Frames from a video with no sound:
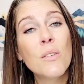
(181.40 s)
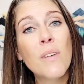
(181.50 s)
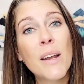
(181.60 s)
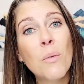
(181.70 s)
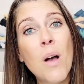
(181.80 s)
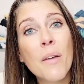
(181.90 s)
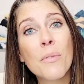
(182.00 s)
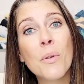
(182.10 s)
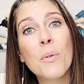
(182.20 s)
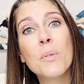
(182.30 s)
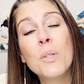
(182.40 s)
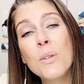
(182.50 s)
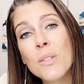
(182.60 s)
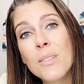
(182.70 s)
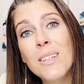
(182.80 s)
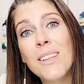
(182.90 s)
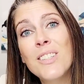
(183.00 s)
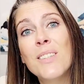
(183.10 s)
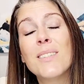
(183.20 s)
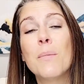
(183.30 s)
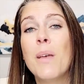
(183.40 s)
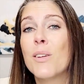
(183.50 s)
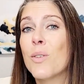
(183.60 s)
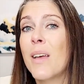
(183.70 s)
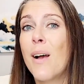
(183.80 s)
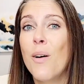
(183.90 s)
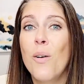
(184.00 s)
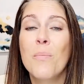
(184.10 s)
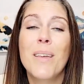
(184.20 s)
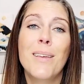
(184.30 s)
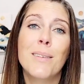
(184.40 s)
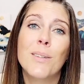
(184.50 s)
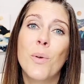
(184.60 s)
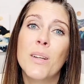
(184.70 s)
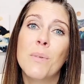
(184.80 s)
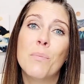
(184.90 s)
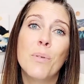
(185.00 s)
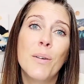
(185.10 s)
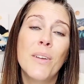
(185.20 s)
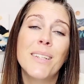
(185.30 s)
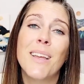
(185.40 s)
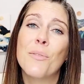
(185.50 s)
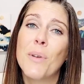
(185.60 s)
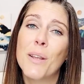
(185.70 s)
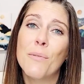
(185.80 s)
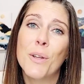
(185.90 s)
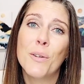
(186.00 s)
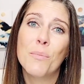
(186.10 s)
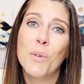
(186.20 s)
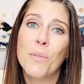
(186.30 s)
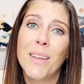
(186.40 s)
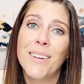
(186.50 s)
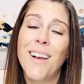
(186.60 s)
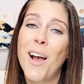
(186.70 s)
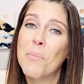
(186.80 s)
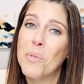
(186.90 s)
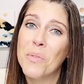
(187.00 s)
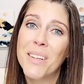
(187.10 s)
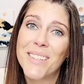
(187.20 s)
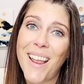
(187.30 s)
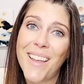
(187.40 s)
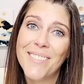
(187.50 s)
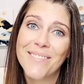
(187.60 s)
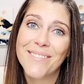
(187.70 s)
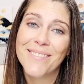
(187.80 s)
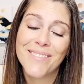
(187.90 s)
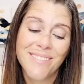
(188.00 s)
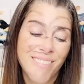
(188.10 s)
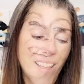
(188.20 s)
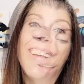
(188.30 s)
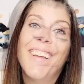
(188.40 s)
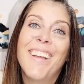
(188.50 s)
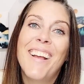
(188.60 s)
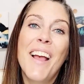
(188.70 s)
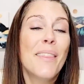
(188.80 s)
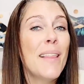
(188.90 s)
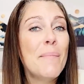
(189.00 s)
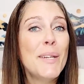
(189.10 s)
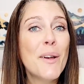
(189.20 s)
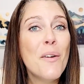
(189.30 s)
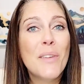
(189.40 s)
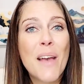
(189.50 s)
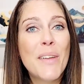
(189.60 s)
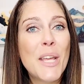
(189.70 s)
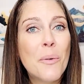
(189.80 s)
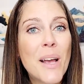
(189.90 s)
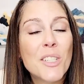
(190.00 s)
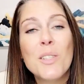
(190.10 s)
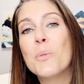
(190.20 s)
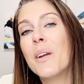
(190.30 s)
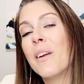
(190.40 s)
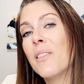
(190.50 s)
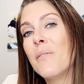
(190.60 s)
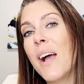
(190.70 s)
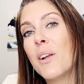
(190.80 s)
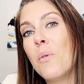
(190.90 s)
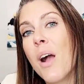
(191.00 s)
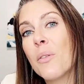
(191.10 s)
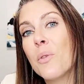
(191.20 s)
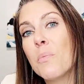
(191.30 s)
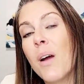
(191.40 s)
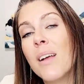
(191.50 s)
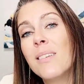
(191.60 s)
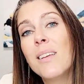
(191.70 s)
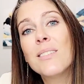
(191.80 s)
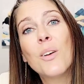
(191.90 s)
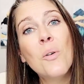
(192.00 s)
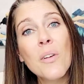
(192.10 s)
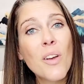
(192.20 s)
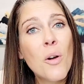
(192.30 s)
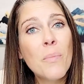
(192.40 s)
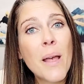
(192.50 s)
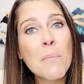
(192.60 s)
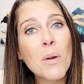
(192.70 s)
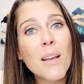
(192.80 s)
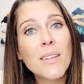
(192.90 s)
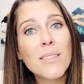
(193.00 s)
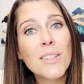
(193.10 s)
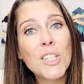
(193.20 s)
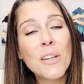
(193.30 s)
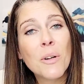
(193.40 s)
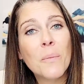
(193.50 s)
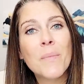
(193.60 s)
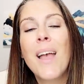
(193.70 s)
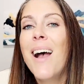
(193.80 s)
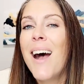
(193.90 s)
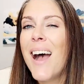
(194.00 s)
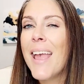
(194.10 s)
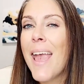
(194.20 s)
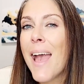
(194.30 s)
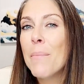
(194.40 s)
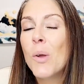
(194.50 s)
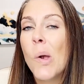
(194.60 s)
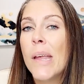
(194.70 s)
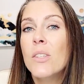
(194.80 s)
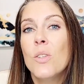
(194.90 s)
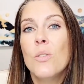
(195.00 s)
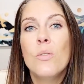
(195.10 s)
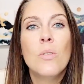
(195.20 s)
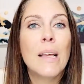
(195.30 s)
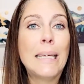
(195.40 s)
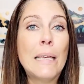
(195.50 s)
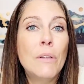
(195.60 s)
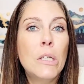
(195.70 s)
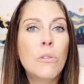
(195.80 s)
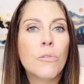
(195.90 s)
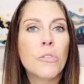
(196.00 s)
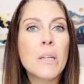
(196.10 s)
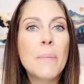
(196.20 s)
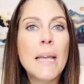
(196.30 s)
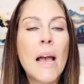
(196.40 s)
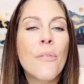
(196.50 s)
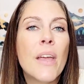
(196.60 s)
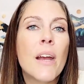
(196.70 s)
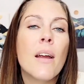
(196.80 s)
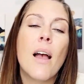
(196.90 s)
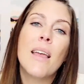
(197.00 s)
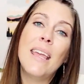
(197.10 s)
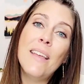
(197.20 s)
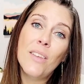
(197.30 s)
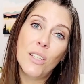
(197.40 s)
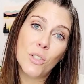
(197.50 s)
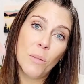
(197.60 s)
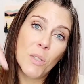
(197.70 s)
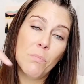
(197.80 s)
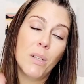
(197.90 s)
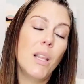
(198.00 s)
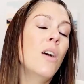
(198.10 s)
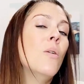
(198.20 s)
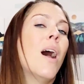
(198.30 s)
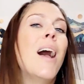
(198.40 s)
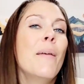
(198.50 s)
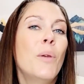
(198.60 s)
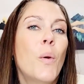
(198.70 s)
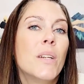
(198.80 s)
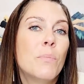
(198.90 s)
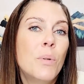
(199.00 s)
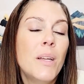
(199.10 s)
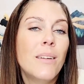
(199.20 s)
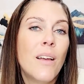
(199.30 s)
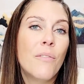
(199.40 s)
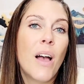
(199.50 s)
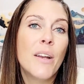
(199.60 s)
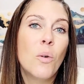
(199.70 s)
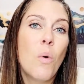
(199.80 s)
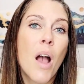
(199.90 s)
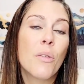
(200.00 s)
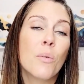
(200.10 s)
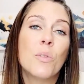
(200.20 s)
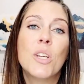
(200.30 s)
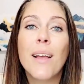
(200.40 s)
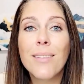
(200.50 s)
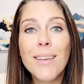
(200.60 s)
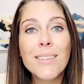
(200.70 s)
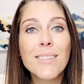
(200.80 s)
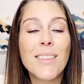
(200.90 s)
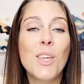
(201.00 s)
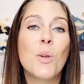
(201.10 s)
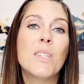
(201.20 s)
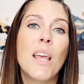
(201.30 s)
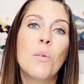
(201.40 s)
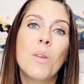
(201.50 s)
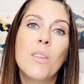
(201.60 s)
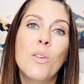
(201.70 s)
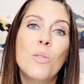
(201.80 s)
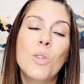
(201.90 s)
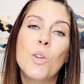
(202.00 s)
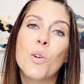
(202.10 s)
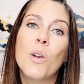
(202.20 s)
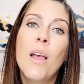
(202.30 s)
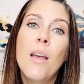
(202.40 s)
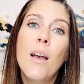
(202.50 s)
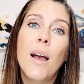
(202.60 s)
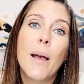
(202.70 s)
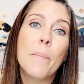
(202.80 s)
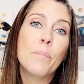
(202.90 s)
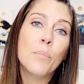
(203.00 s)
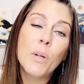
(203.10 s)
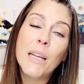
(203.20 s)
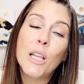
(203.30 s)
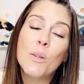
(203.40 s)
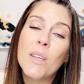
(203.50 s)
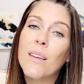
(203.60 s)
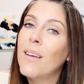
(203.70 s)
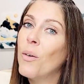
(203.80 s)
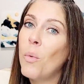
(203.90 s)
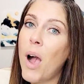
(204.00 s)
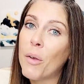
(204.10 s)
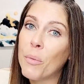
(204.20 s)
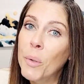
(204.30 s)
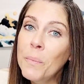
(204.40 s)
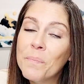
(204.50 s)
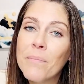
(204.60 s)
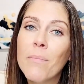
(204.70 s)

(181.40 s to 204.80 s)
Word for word: do the final walkthrough, do your due diligence, and make sure that home is going to be perfect and ready for you to move in on move-in day. Let me know if you have any questions regarding the final walkthrough process or the home buying process in general. I am going to give a little freebie out there. In the description below, I'm going to put a final walkthrough checklist that you can take with you to your um, pre-closing walkthrough.